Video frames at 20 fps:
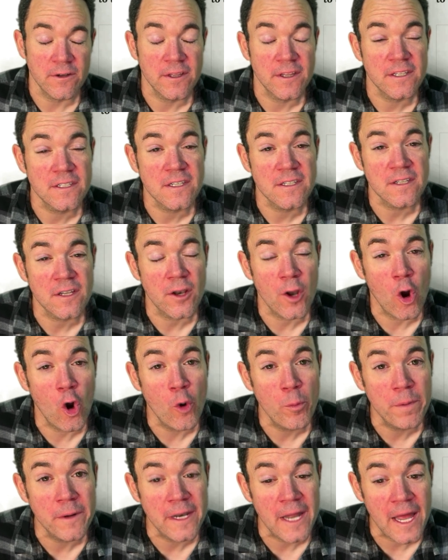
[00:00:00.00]
And this is an
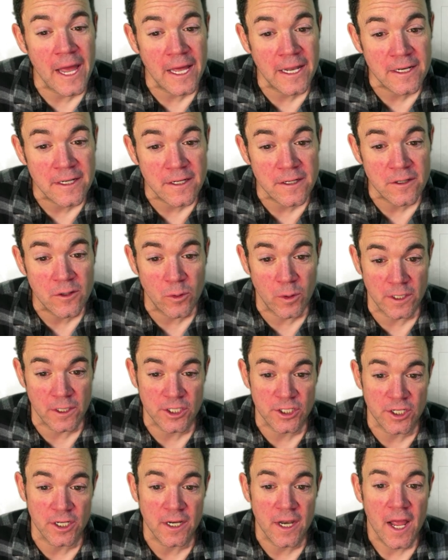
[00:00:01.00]
open-ended
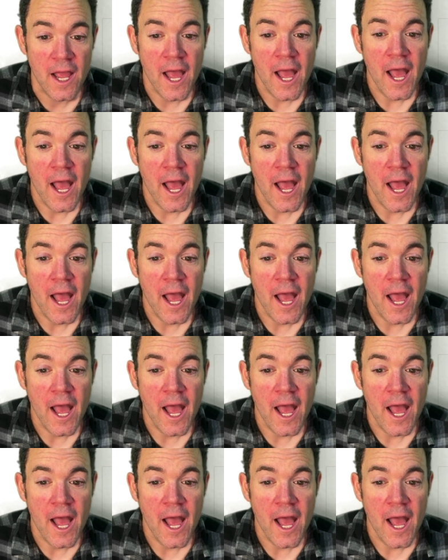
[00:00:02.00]
question.